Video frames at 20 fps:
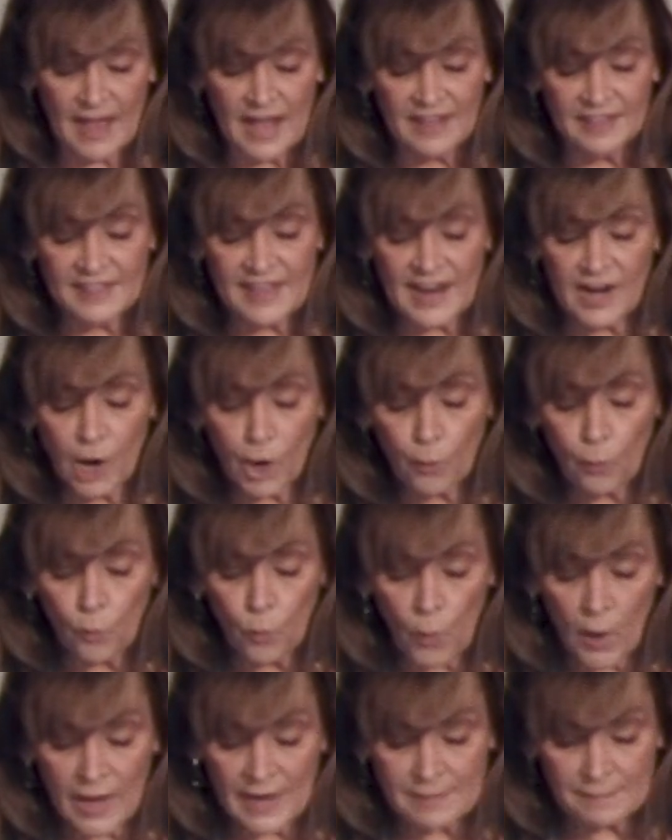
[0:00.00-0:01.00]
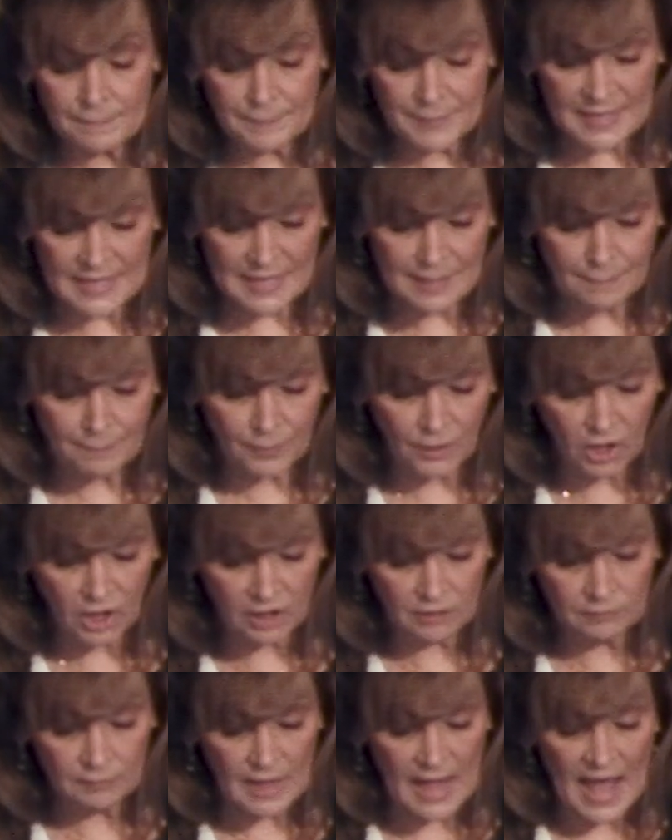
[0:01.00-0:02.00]
they are one
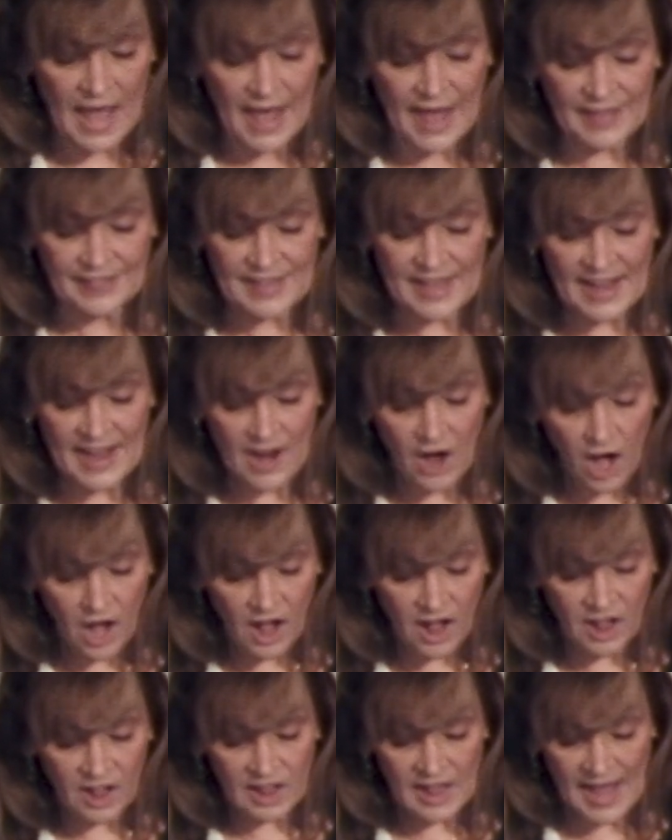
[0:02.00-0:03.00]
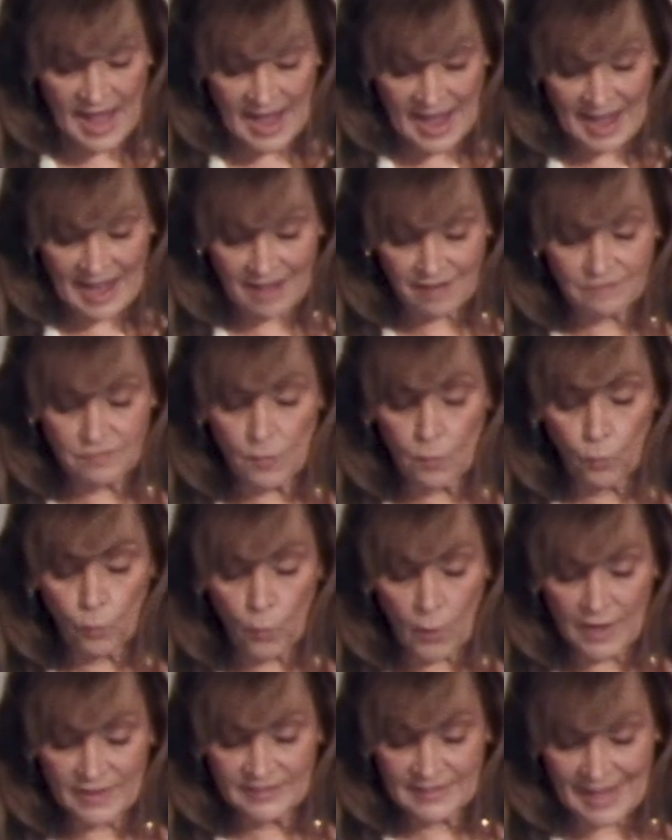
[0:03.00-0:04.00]
people and they all have
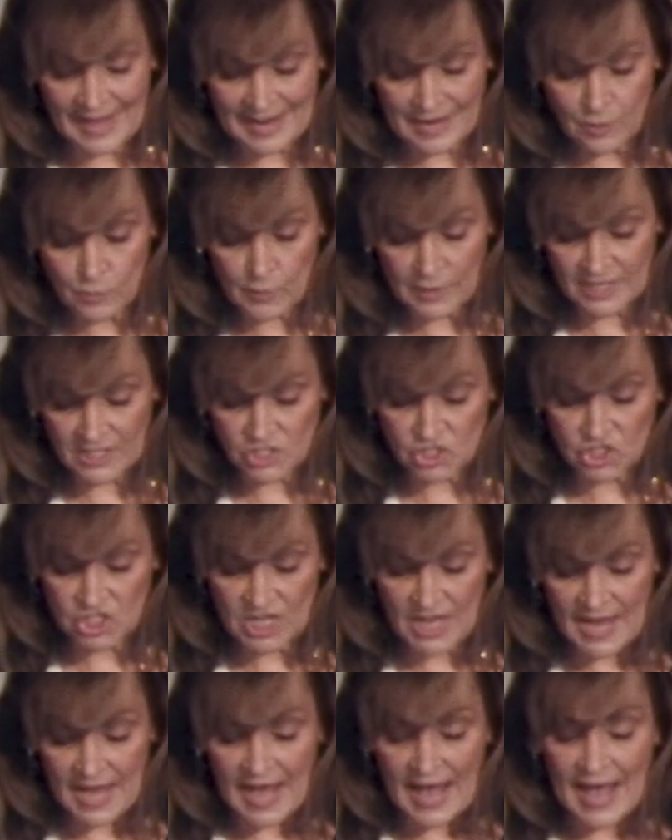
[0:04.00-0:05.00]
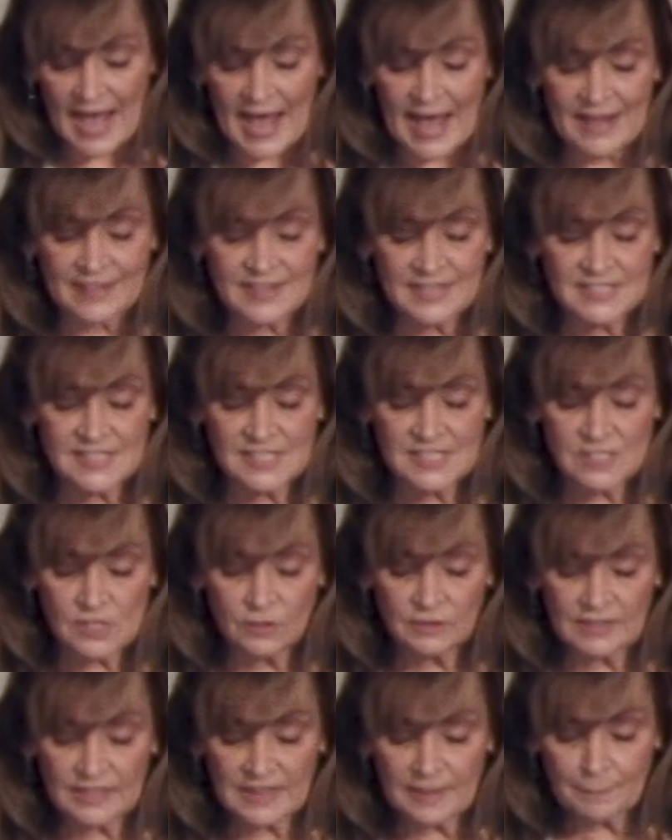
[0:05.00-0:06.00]
one language. And this is
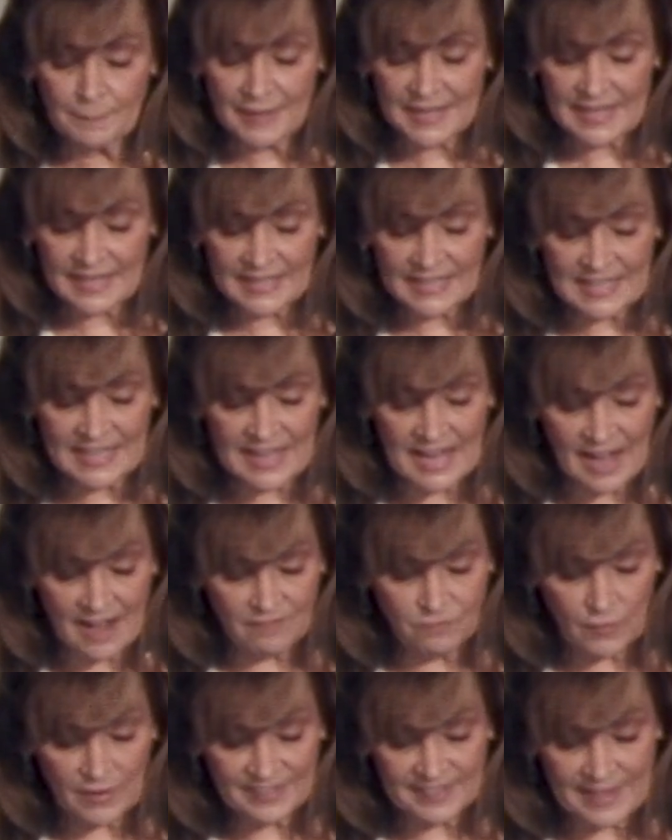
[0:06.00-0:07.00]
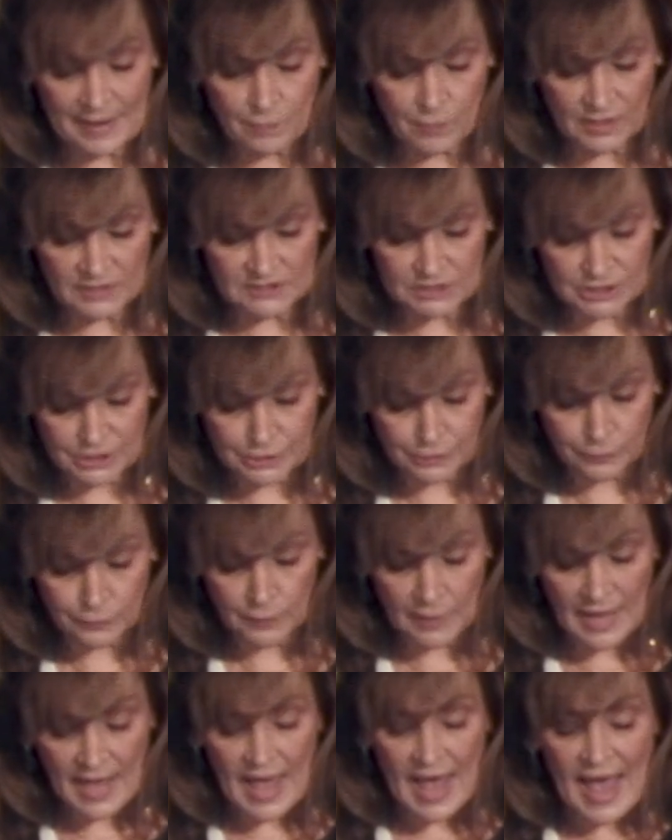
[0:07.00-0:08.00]
only the beginning of what they will do
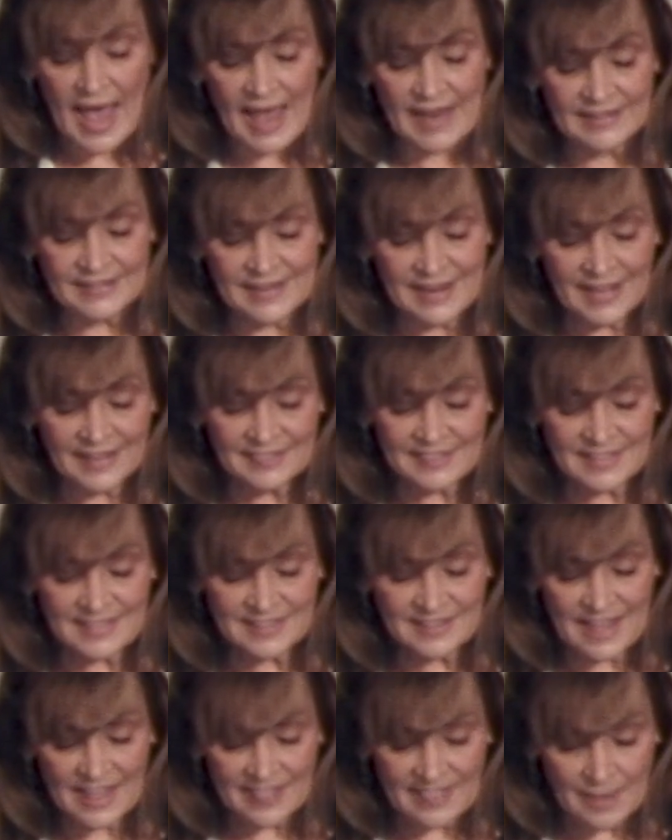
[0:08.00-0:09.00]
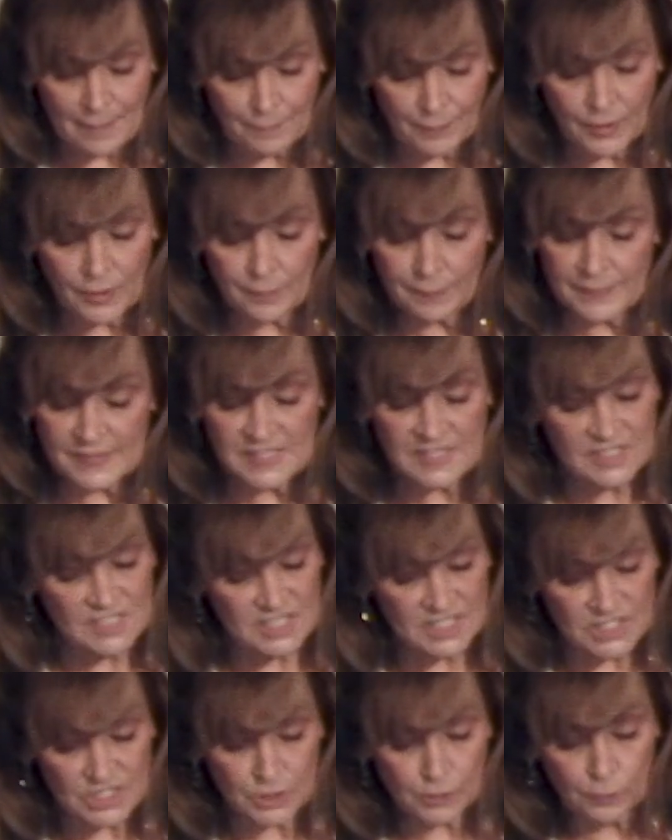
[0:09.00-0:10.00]
and nothing that they purpose
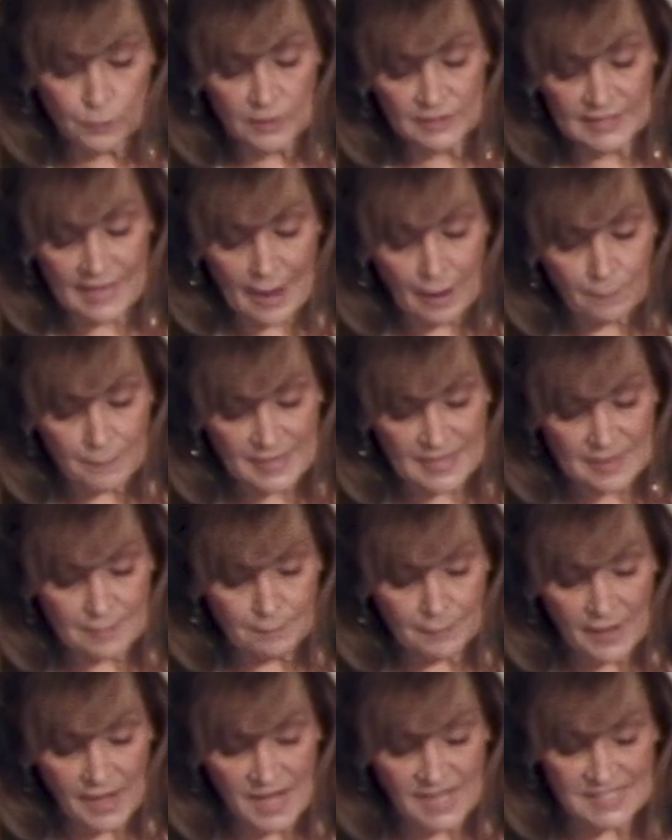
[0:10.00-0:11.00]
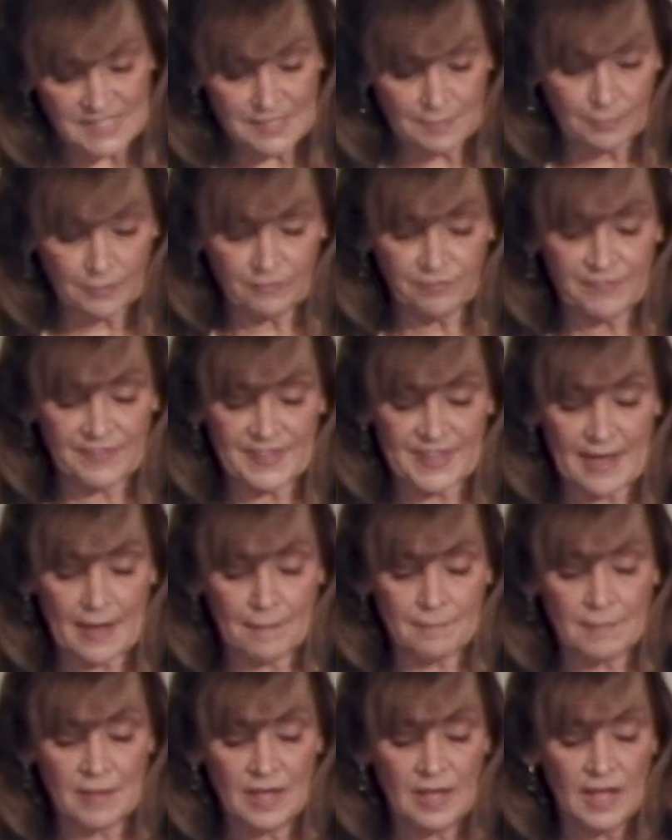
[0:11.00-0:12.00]
to do will now be impossible for
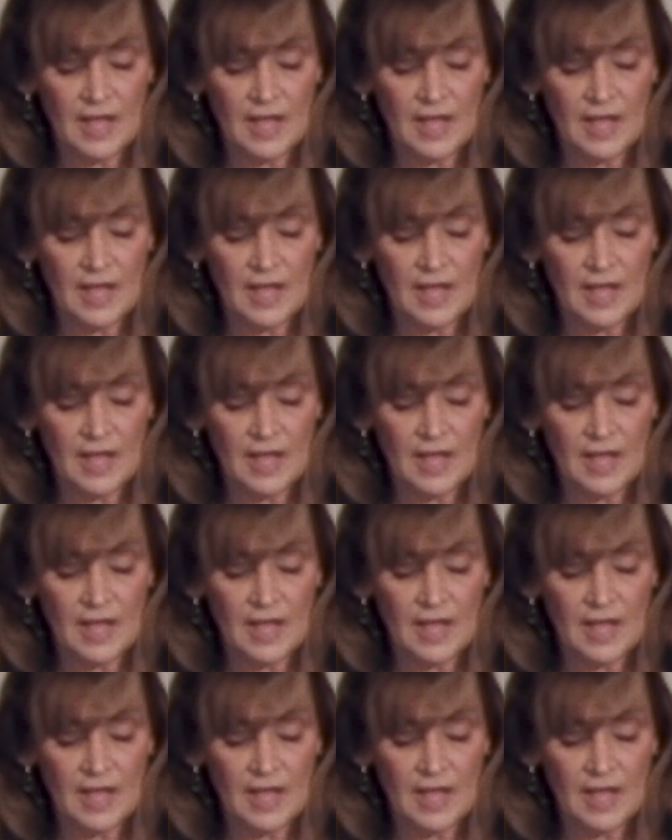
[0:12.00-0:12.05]
them.